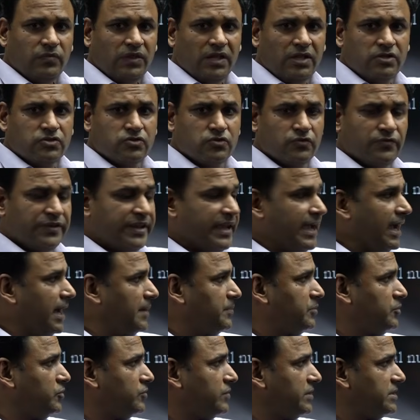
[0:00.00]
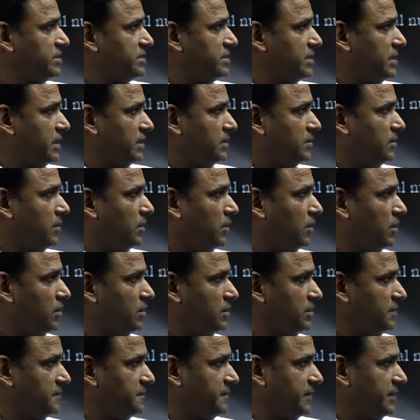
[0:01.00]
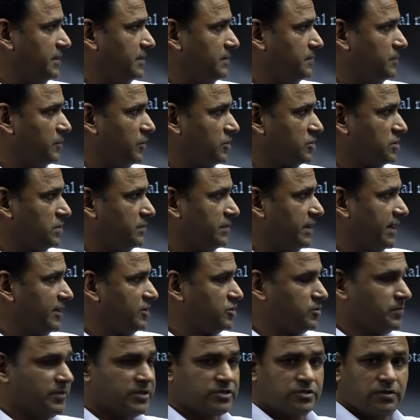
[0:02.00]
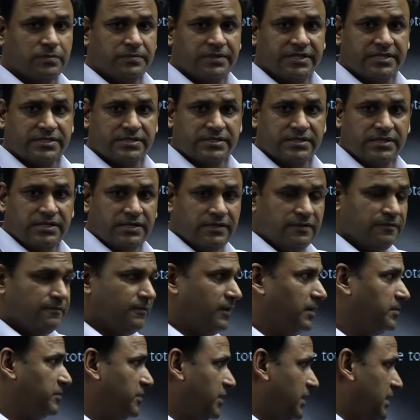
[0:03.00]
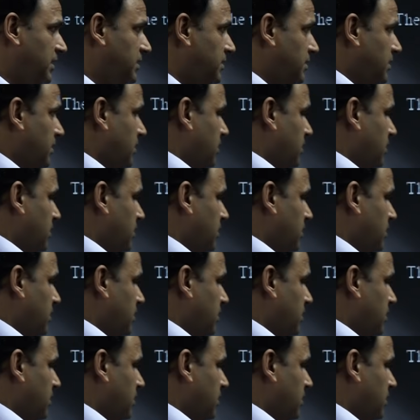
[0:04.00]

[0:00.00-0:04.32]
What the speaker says: So, we have to consider all different possible isomers of this formula.